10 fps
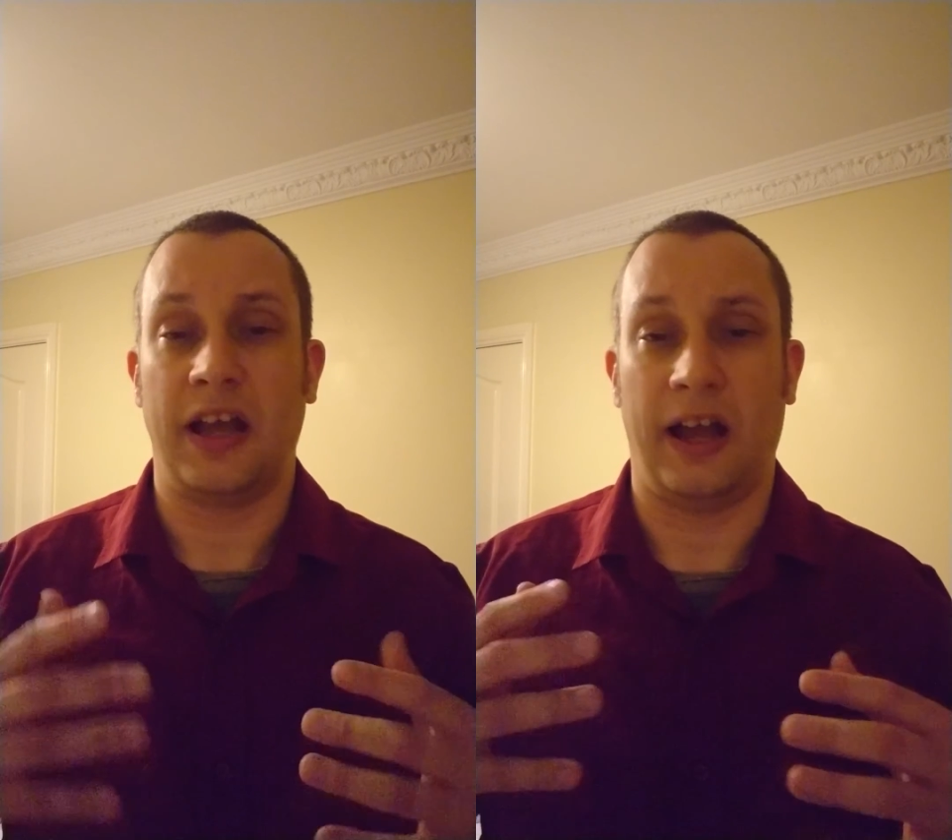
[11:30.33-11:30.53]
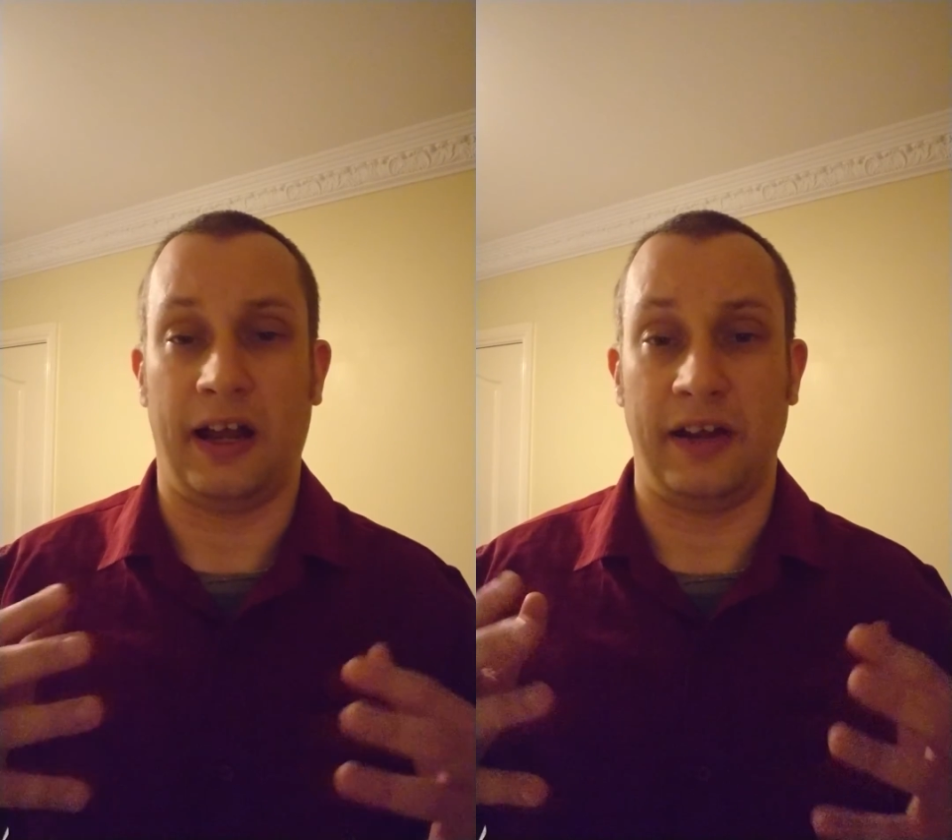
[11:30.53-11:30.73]

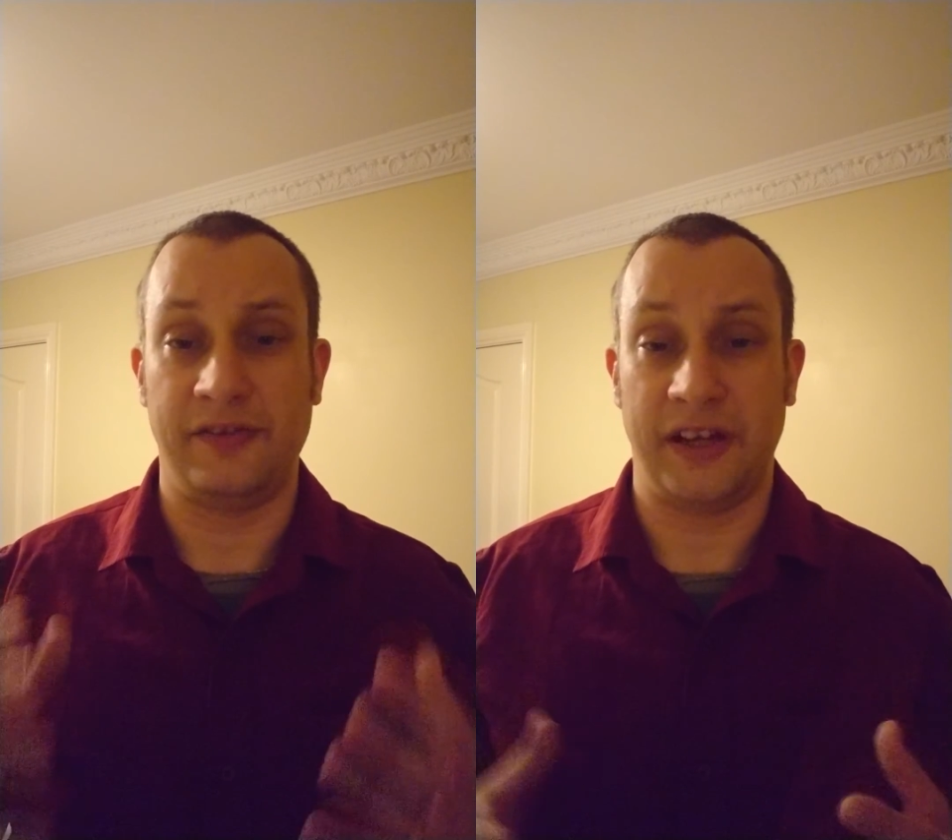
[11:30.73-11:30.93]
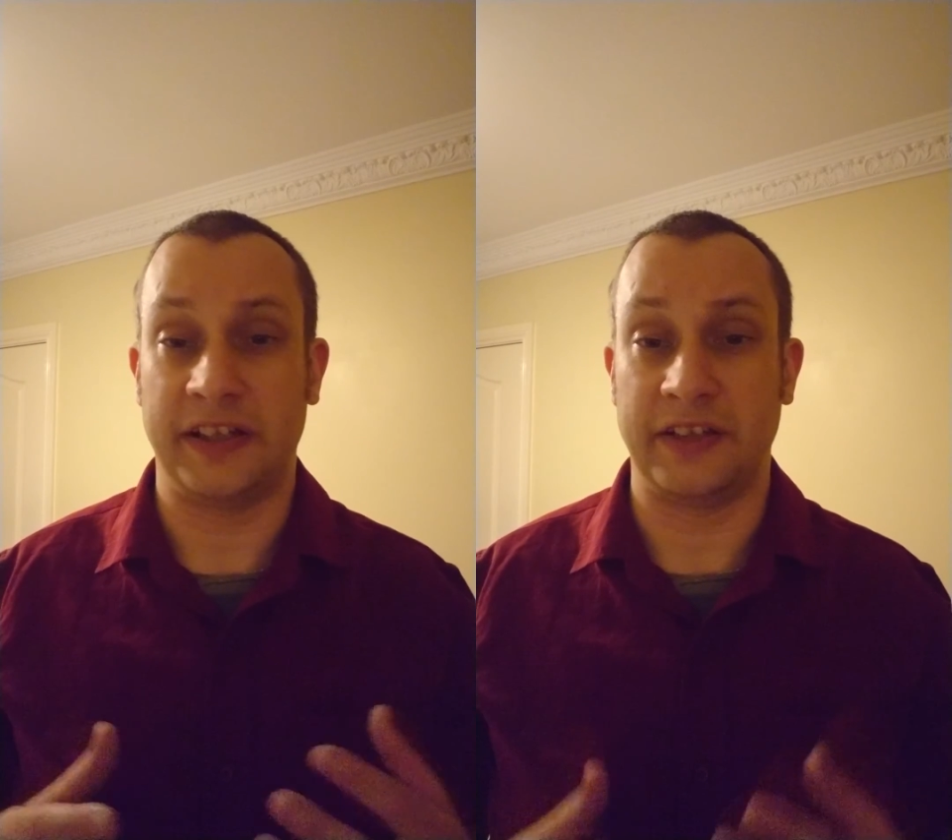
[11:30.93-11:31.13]
are
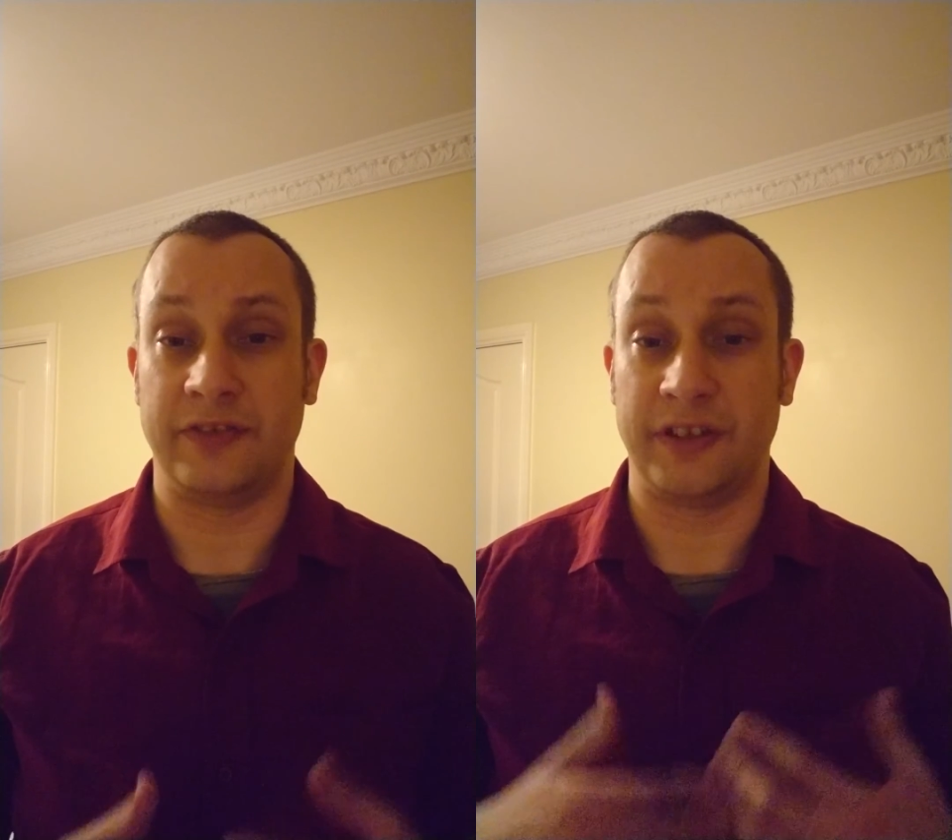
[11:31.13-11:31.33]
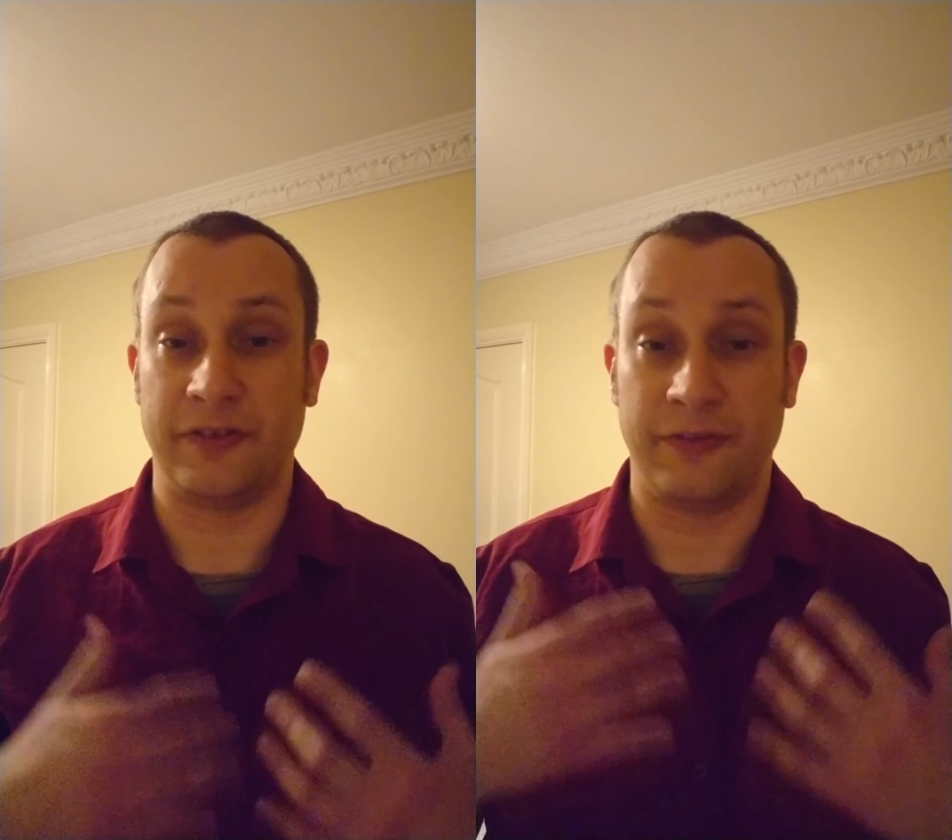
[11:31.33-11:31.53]
effective
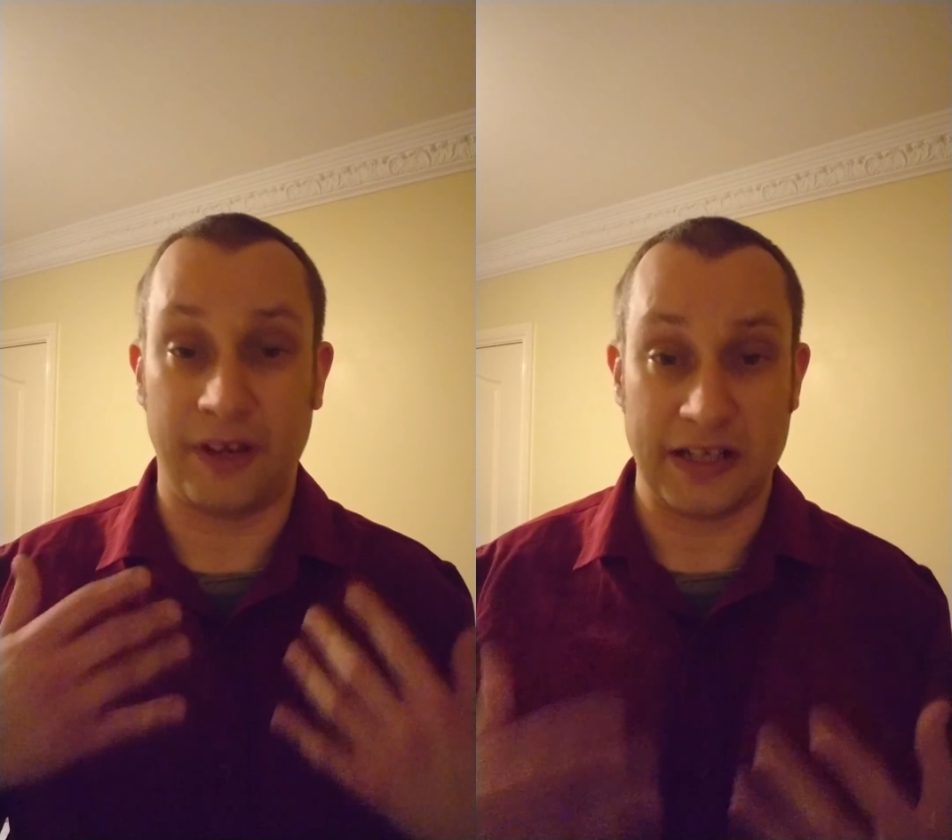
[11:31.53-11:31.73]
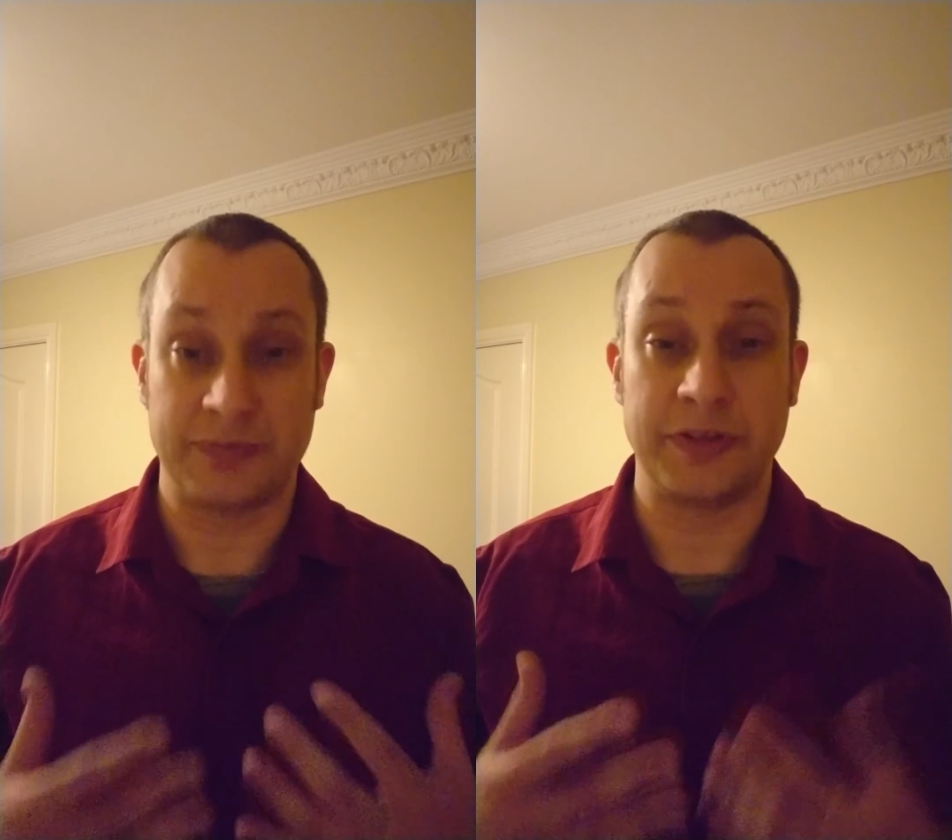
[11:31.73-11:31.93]
for the
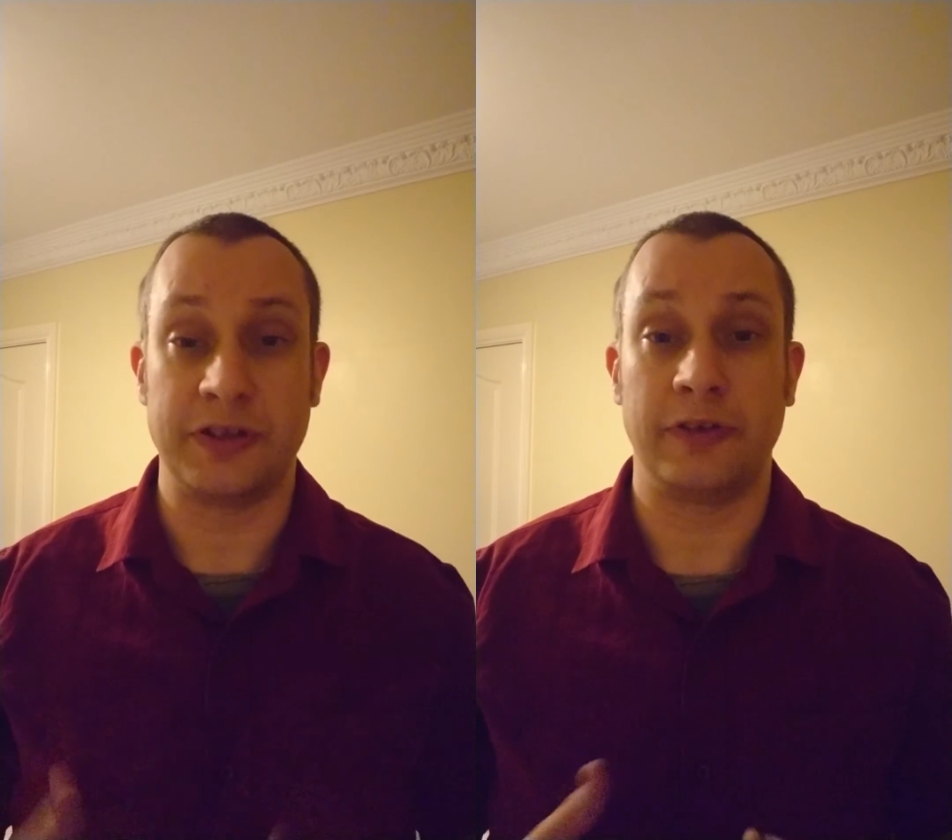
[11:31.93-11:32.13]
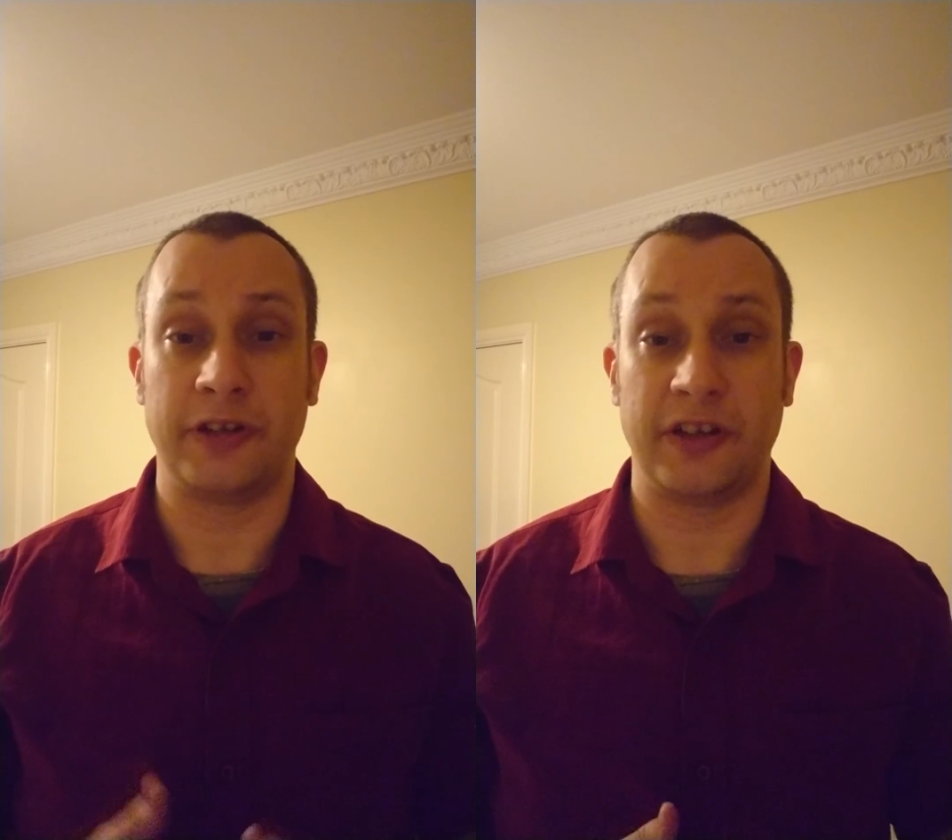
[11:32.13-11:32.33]
vast
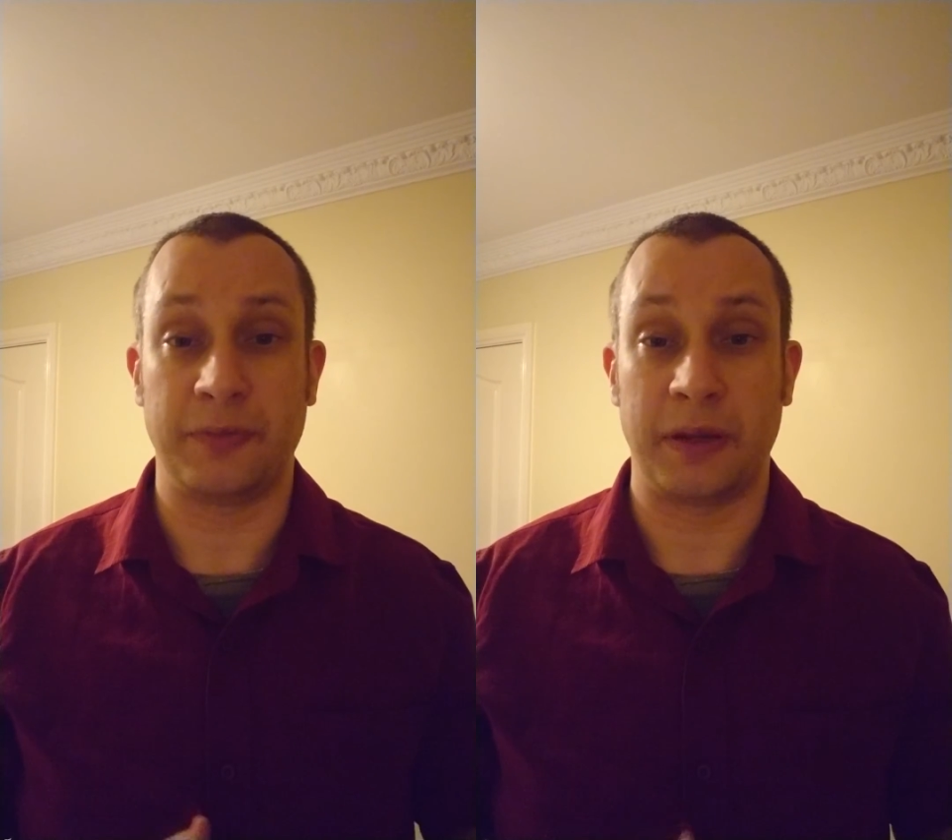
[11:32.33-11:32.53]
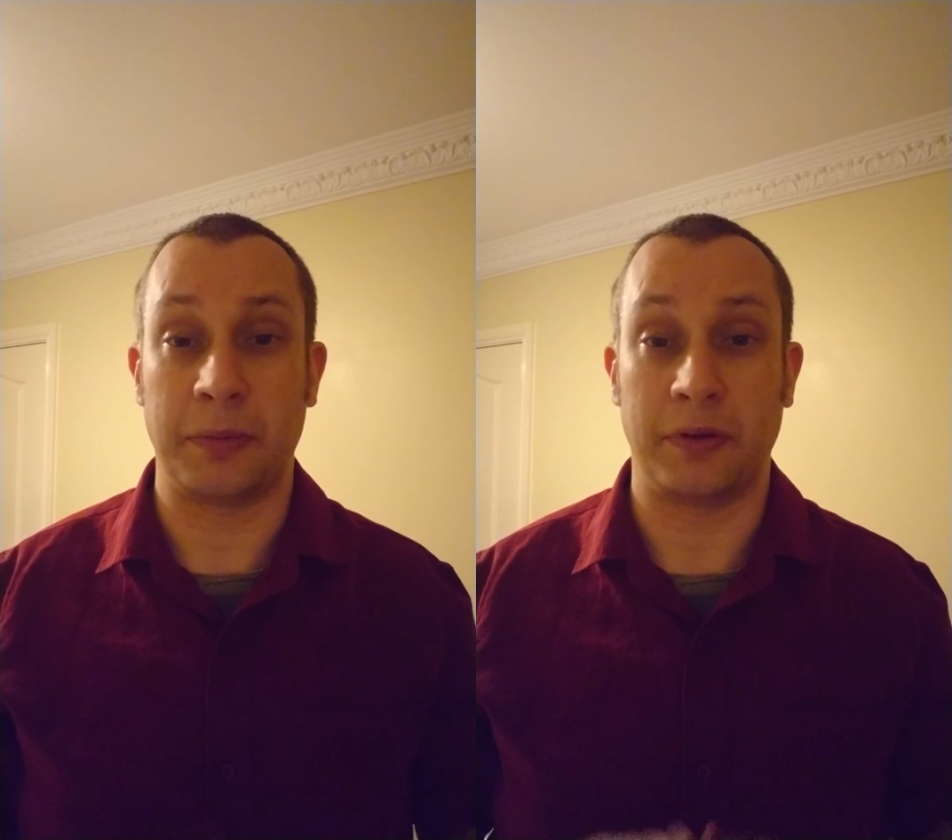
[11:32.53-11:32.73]
majority of
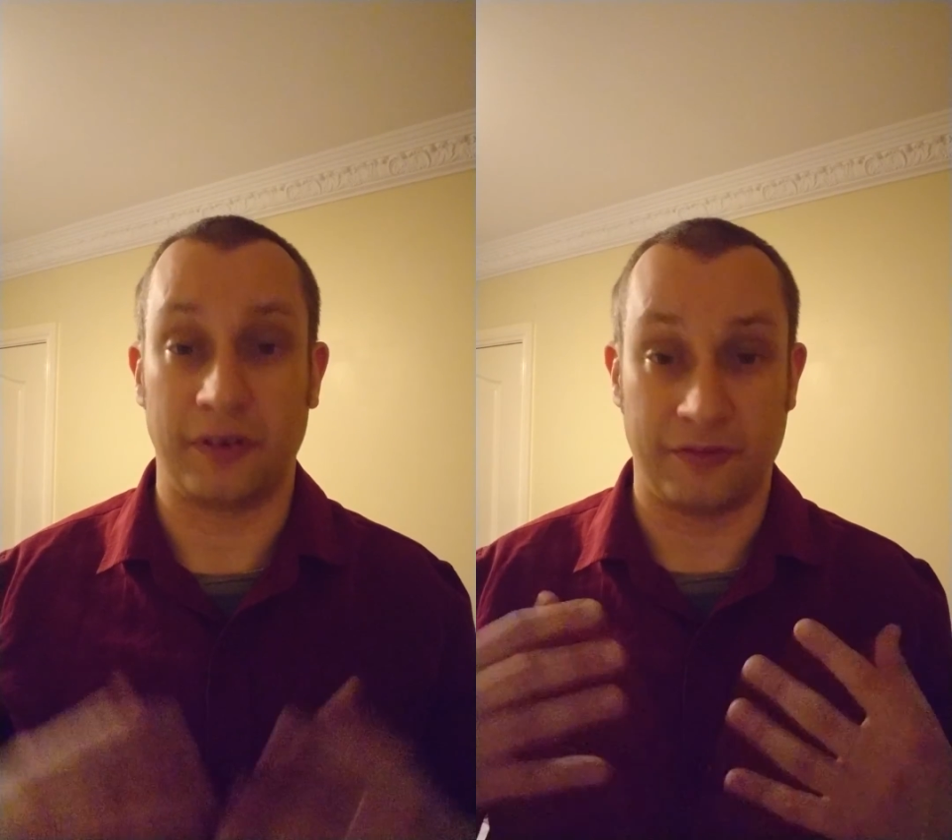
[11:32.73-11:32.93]
people,